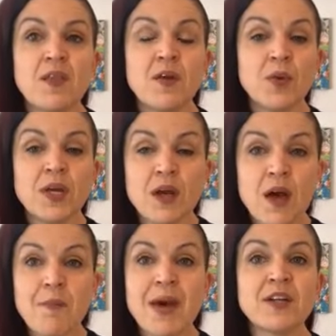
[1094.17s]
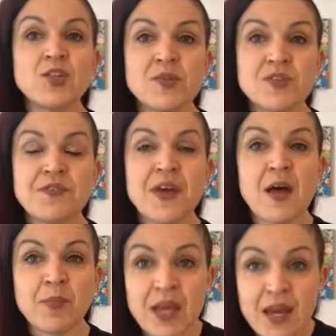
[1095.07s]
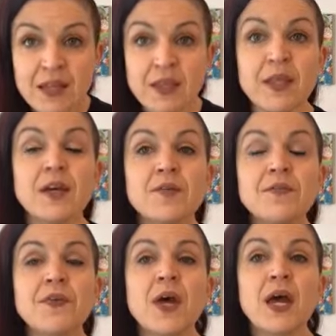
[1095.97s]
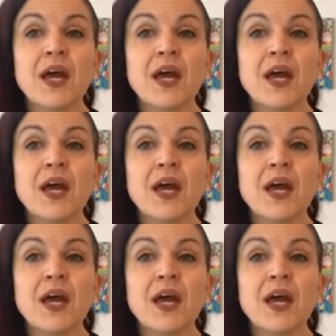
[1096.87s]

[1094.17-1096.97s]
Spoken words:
that we can come back to as a family and live